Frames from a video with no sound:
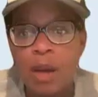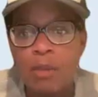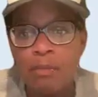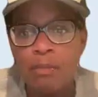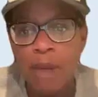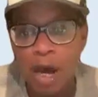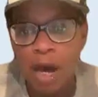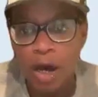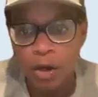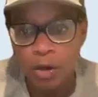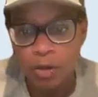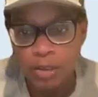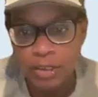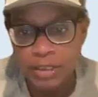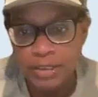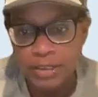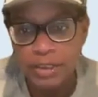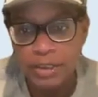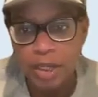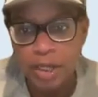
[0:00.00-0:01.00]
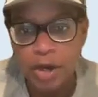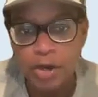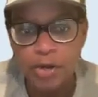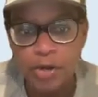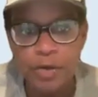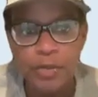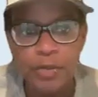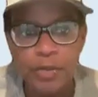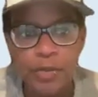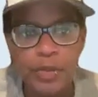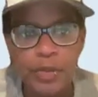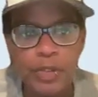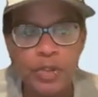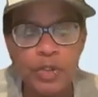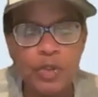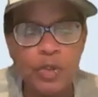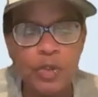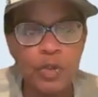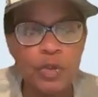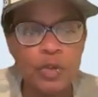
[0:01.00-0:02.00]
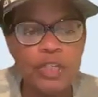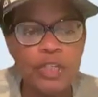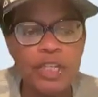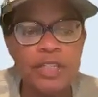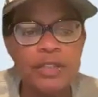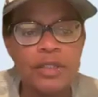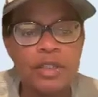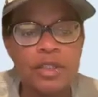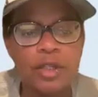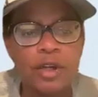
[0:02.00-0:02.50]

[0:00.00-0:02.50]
My oldest daughter, the school didn't